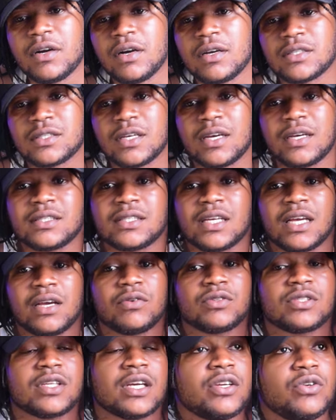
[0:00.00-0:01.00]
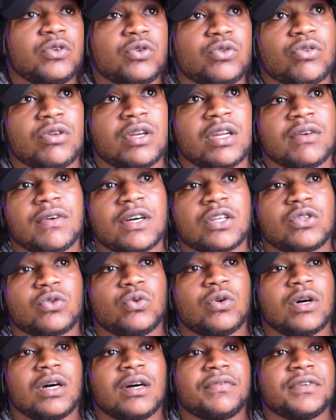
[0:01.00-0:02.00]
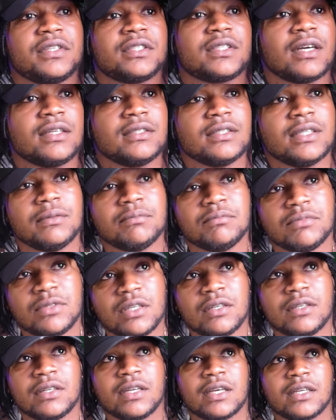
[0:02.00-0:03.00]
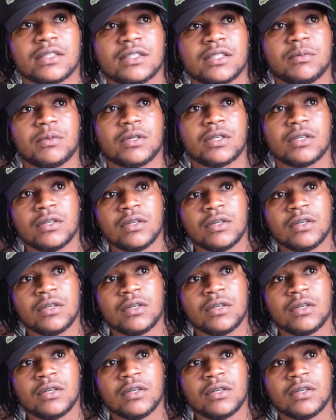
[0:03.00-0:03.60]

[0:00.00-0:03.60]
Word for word: Because as I was a youth, I never too off it and them thing there, see me.